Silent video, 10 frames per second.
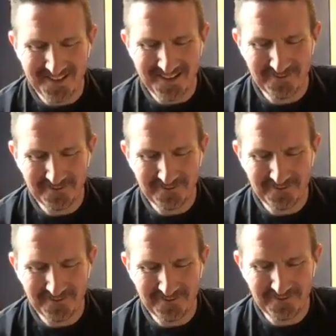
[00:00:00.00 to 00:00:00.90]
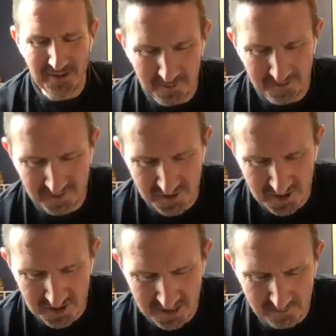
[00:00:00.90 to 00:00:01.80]
And from that fetal
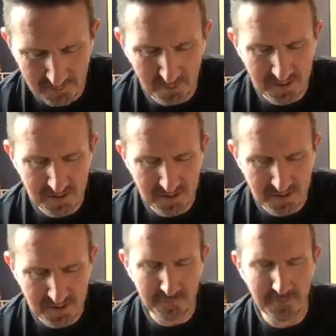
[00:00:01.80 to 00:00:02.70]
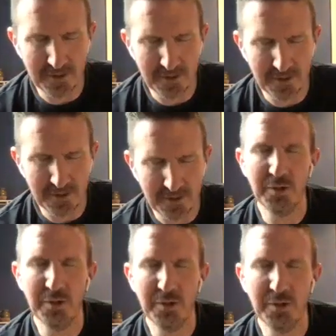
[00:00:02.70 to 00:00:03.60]
position, that moment of renewal,
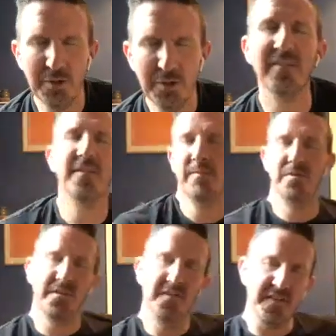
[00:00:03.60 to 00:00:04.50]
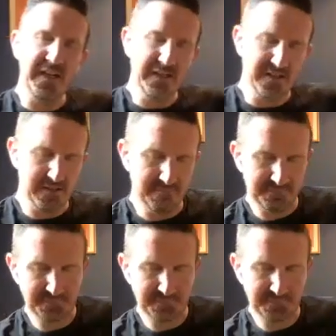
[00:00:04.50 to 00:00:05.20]
press yourself up to a seat.